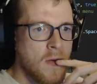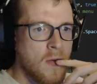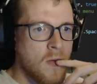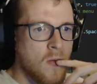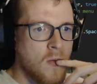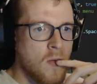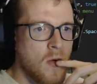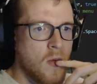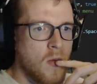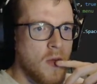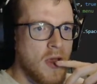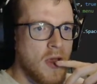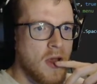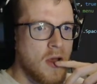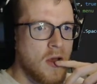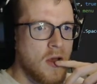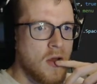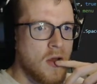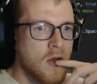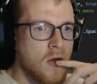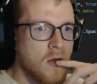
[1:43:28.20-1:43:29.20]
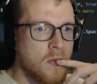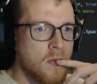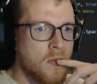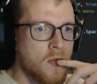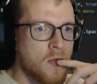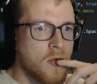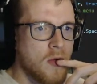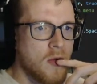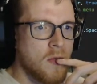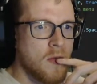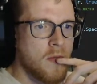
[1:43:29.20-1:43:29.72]
What we could
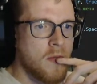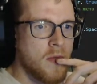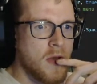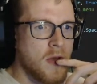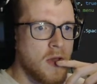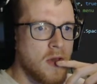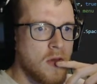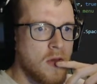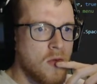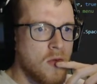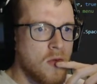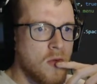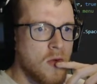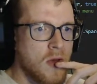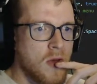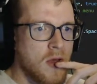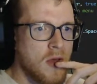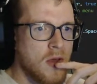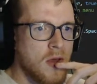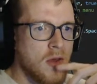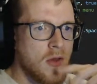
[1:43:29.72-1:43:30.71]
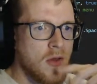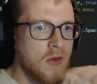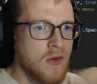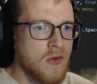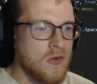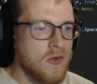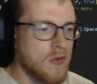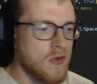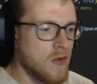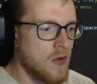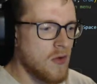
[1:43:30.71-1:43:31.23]
probably do
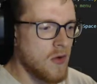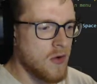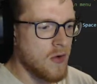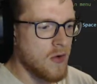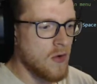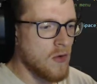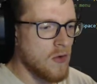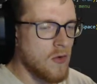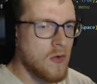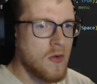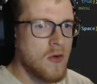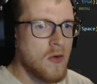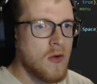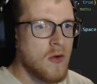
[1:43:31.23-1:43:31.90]
is go